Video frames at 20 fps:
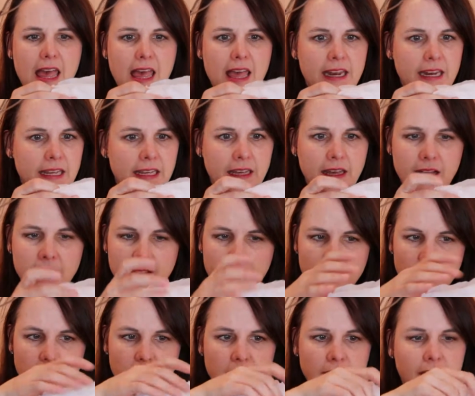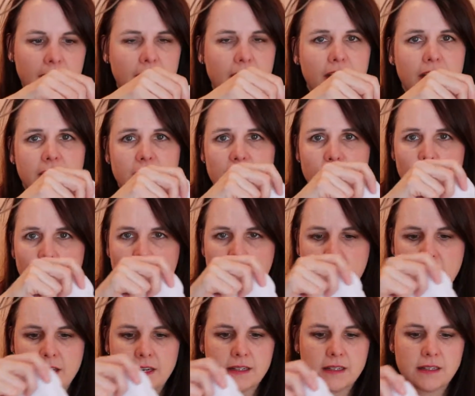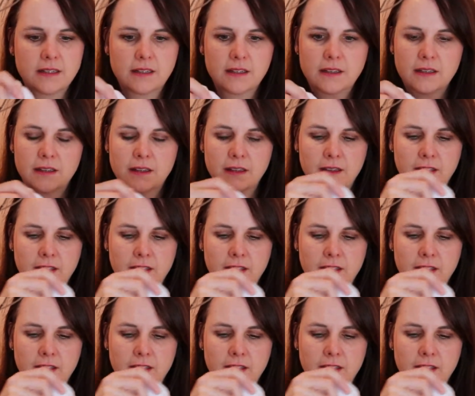any color you want,